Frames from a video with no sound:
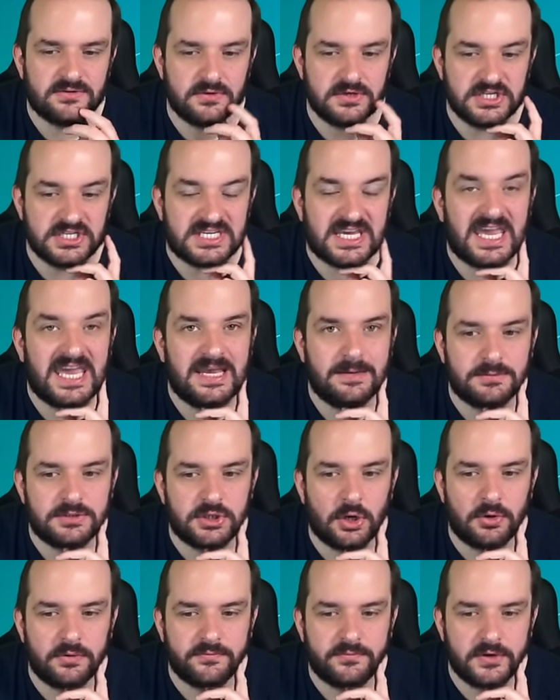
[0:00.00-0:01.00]
and just keep
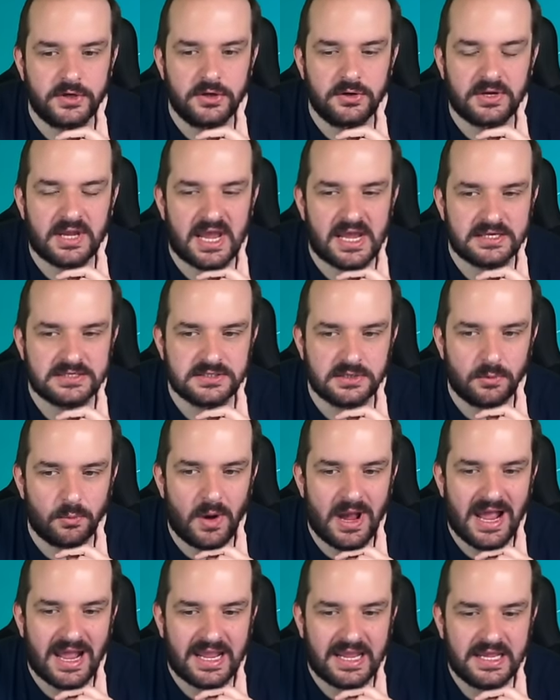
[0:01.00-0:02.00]
Son for Newcastle
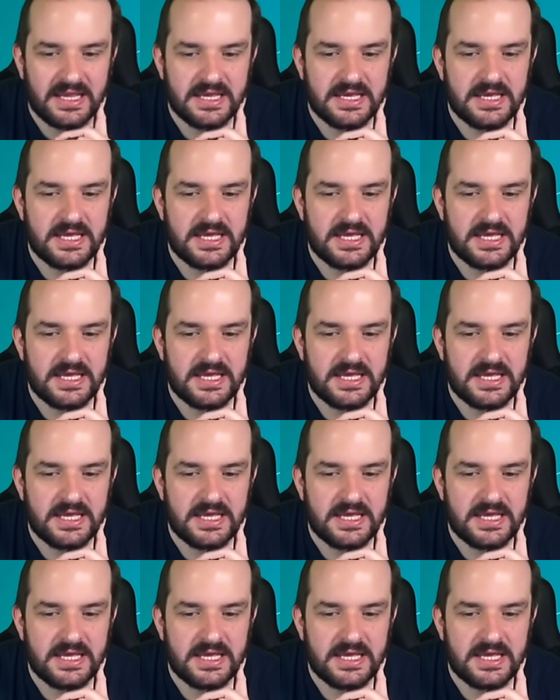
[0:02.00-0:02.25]
away.